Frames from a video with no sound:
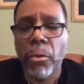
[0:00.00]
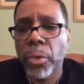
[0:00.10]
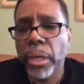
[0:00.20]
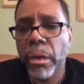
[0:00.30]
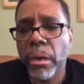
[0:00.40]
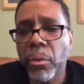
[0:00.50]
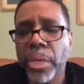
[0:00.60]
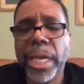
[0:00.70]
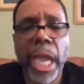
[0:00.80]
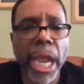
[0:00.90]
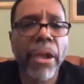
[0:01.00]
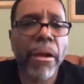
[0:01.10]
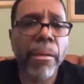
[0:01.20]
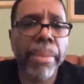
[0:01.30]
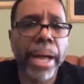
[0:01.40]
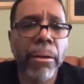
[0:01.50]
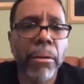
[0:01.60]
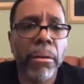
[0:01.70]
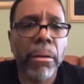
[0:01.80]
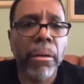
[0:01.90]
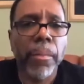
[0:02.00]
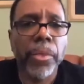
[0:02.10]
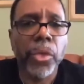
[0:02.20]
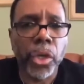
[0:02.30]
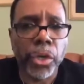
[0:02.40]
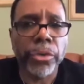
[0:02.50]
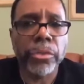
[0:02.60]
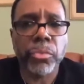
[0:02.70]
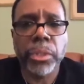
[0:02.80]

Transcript: We are we care about your hurts.